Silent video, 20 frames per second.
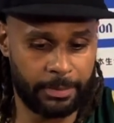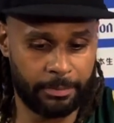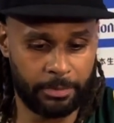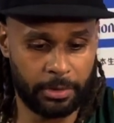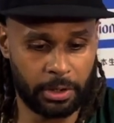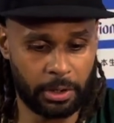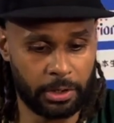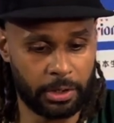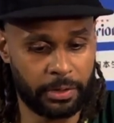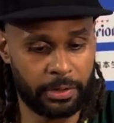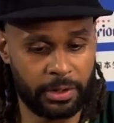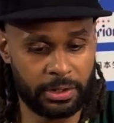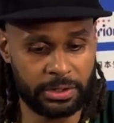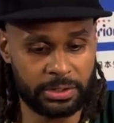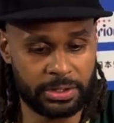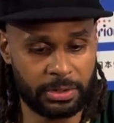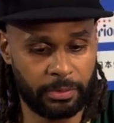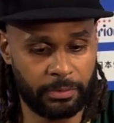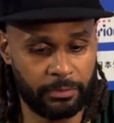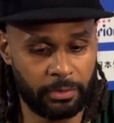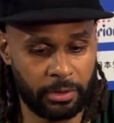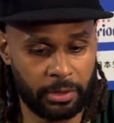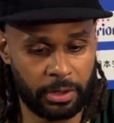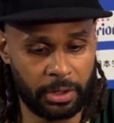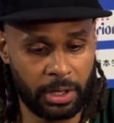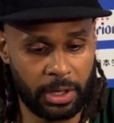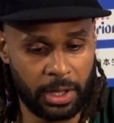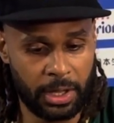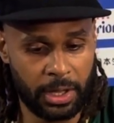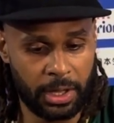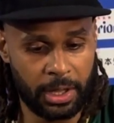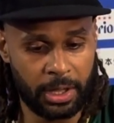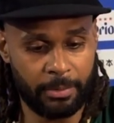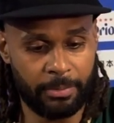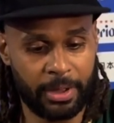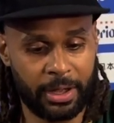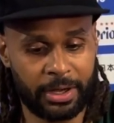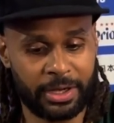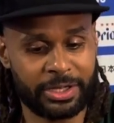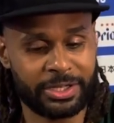A lot of things that we've learnt
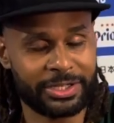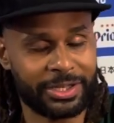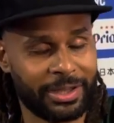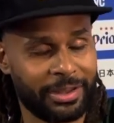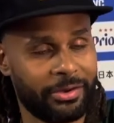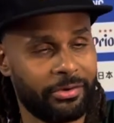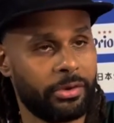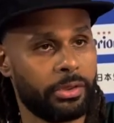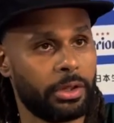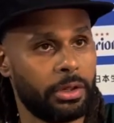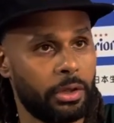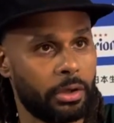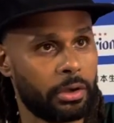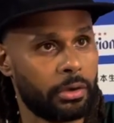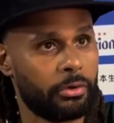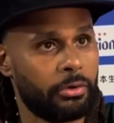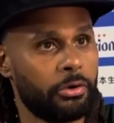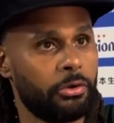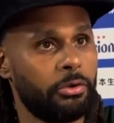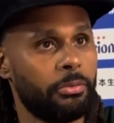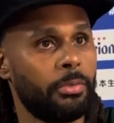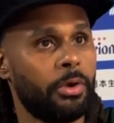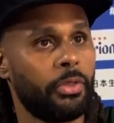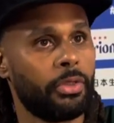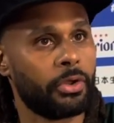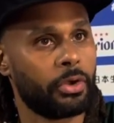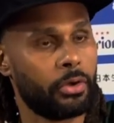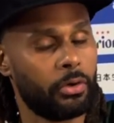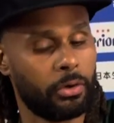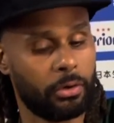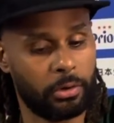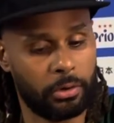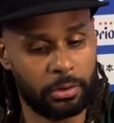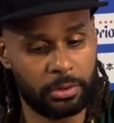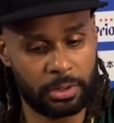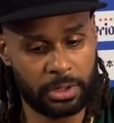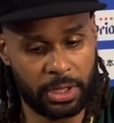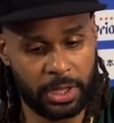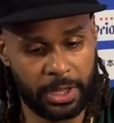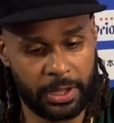about each other in the locker room, on the court,
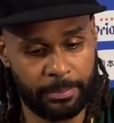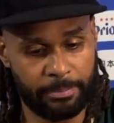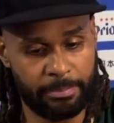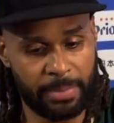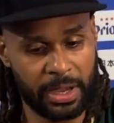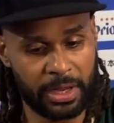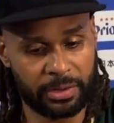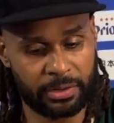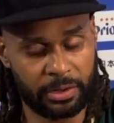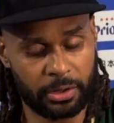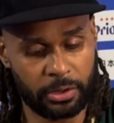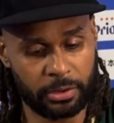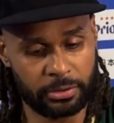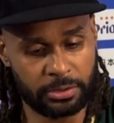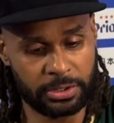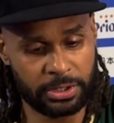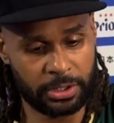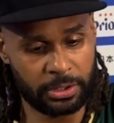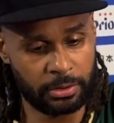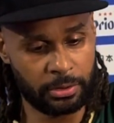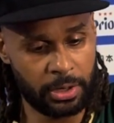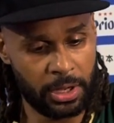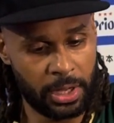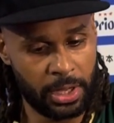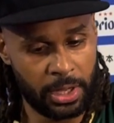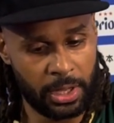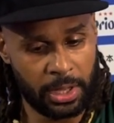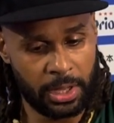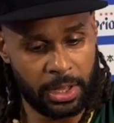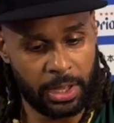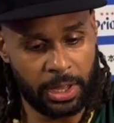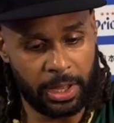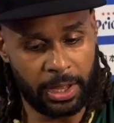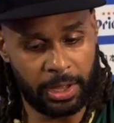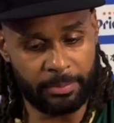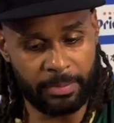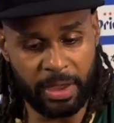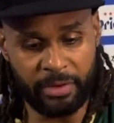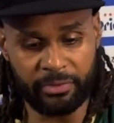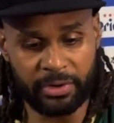back at the hotel.
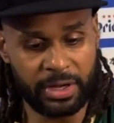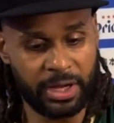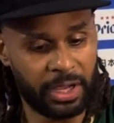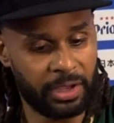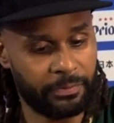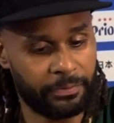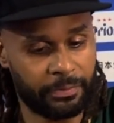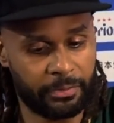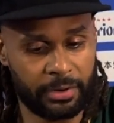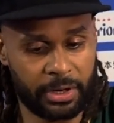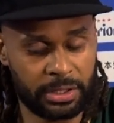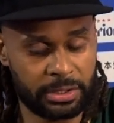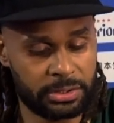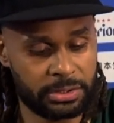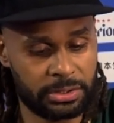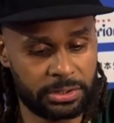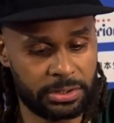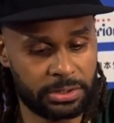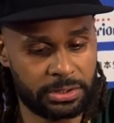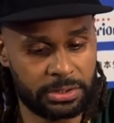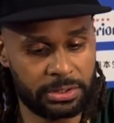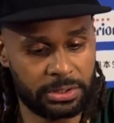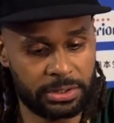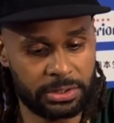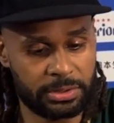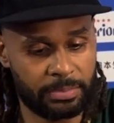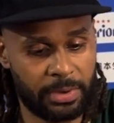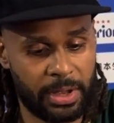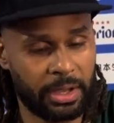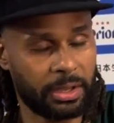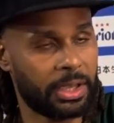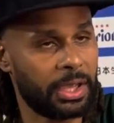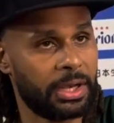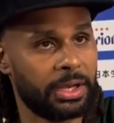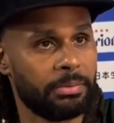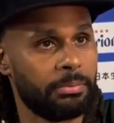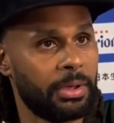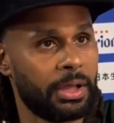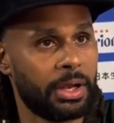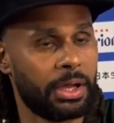Every day for us is about
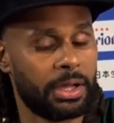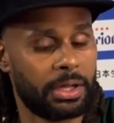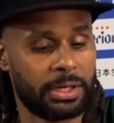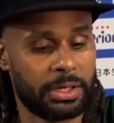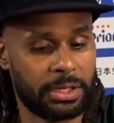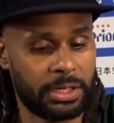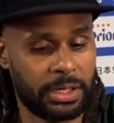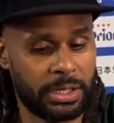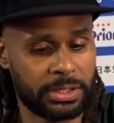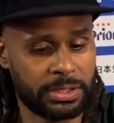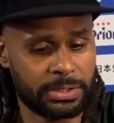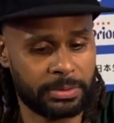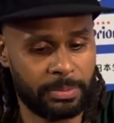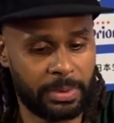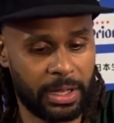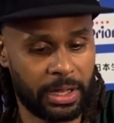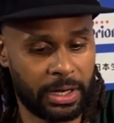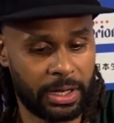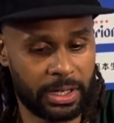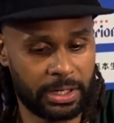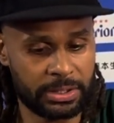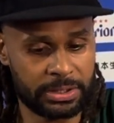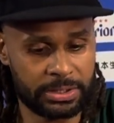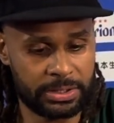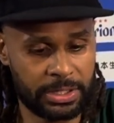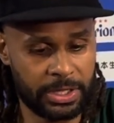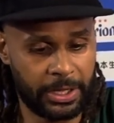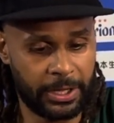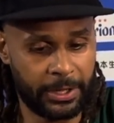getting better, and it's about us.